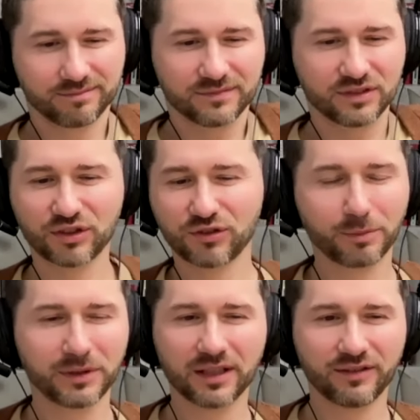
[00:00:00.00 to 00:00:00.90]
since
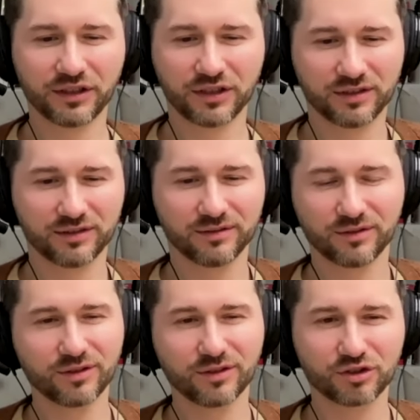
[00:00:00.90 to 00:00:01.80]
you've been living
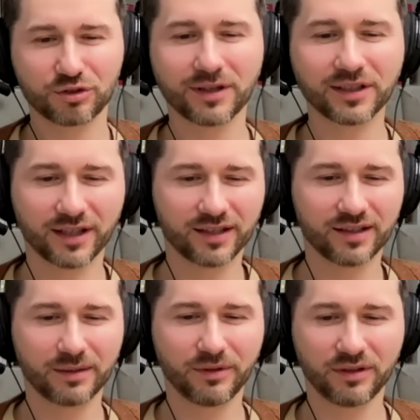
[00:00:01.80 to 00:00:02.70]
in Australia?
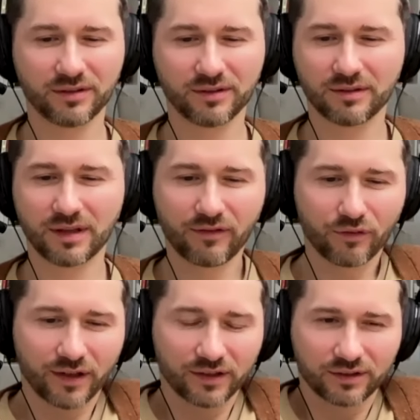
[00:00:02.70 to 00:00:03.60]
I mean, have you
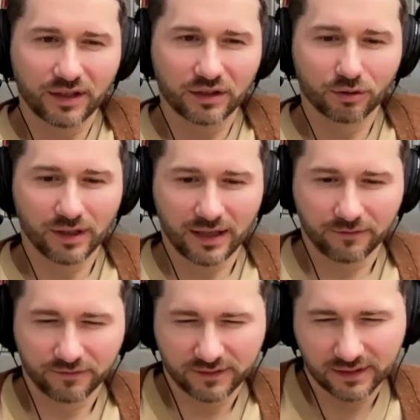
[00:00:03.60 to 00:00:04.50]
found that your
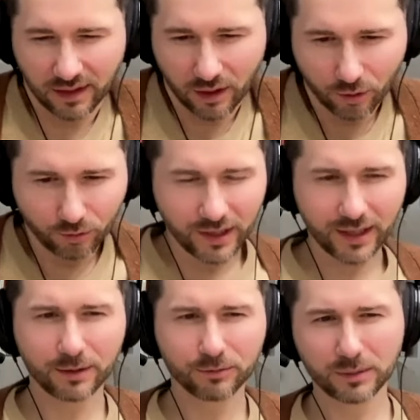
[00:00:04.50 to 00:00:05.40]
life slowed
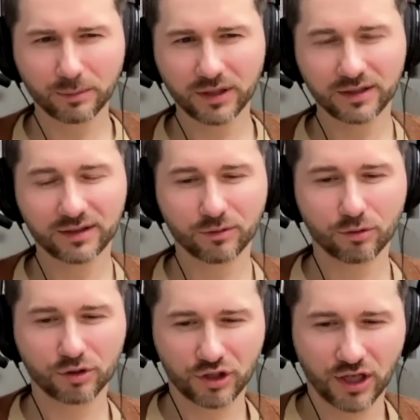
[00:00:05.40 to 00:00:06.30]
down a bit
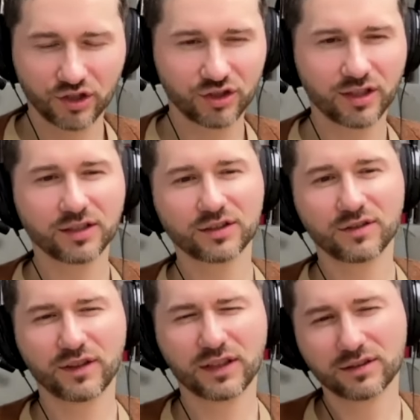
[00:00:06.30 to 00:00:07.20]
or changed in any
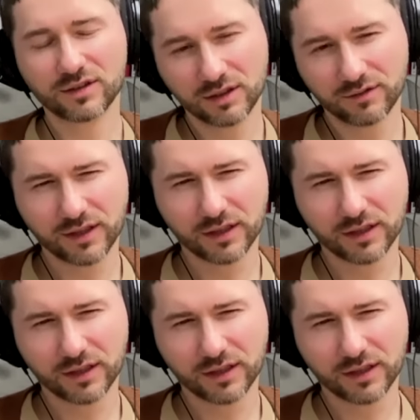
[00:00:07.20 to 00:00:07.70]
significant